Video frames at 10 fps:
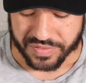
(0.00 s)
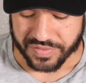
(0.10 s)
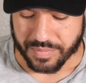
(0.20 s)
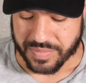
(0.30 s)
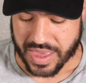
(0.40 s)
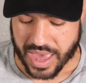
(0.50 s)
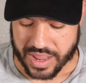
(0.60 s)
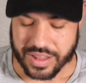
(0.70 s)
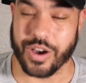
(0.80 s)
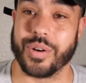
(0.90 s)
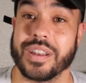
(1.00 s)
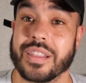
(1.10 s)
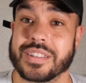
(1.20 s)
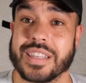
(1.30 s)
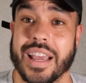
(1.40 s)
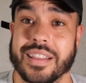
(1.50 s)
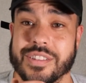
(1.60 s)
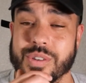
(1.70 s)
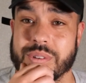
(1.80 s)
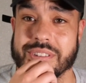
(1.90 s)
from that, another site
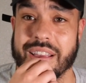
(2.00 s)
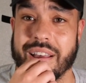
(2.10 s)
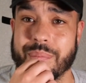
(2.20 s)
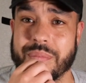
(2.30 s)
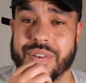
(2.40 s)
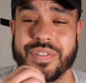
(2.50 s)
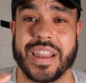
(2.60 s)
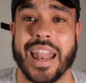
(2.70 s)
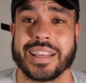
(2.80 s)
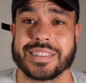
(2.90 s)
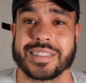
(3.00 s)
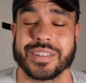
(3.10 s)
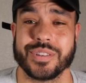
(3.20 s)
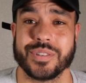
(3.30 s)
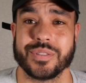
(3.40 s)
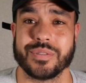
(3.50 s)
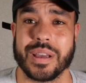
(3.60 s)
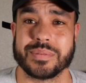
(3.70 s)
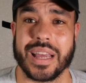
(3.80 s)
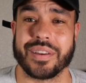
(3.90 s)
too is Fanatics website.